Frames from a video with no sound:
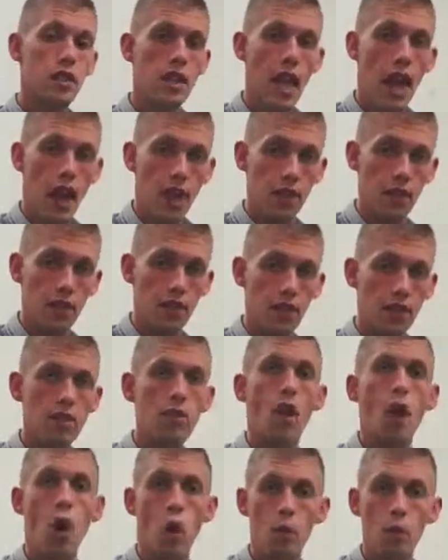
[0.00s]
to the end,
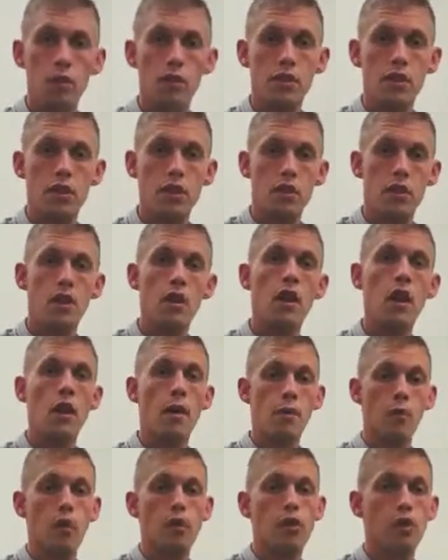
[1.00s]
to home
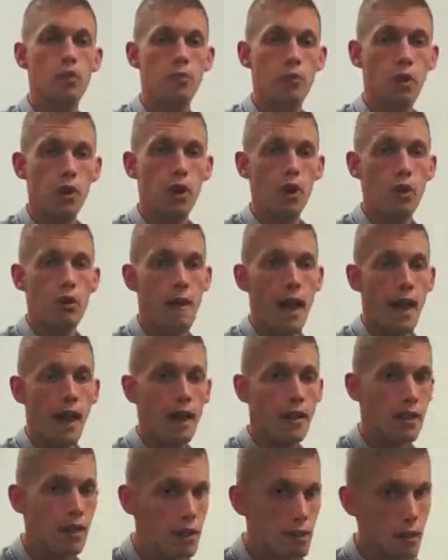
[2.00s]
position, putting you
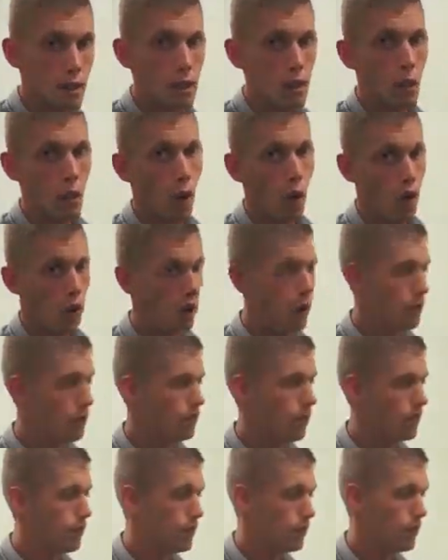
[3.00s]
back into treated water.
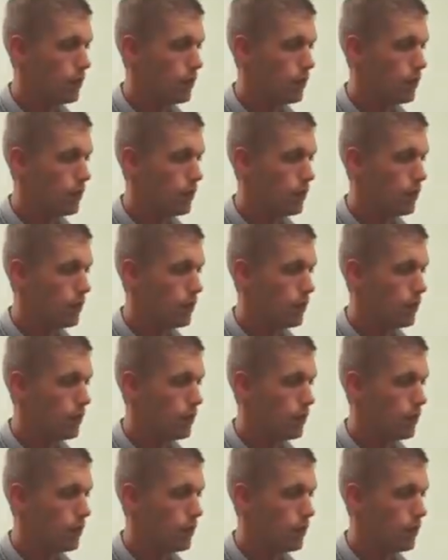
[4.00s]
